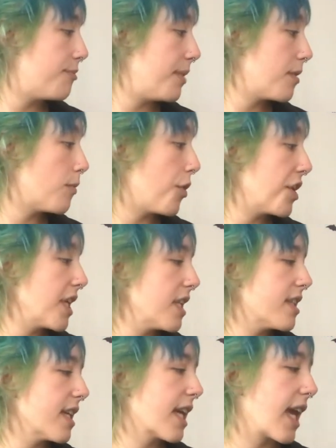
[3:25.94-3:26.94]
been wanting
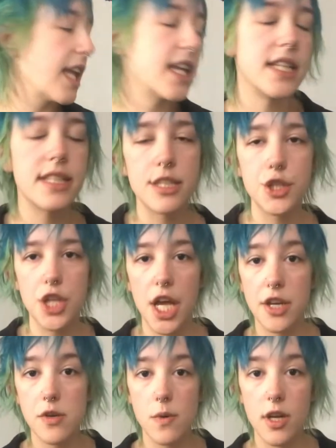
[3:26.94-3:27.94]
to get into
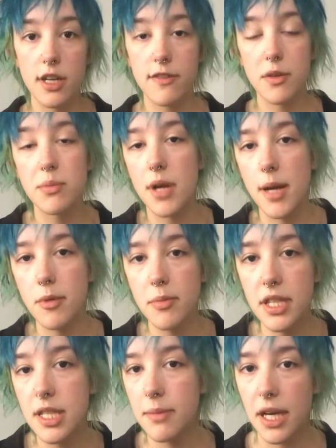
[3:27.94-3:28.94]
shadow work for
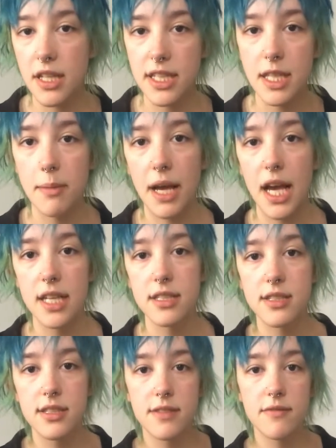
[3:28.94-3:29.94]
probably about like the
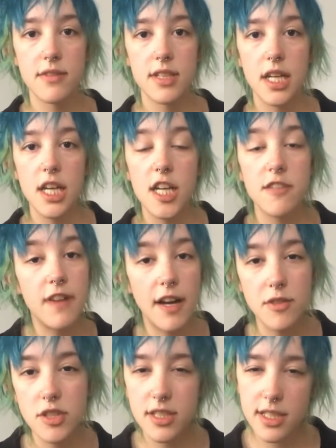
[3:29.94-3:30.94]
past five
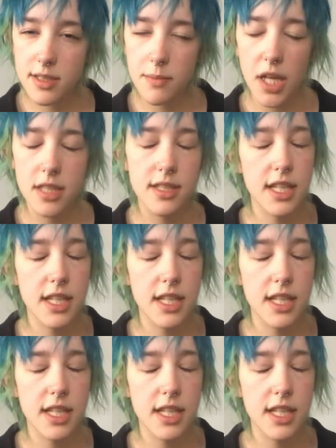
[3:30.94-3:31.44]
or six months.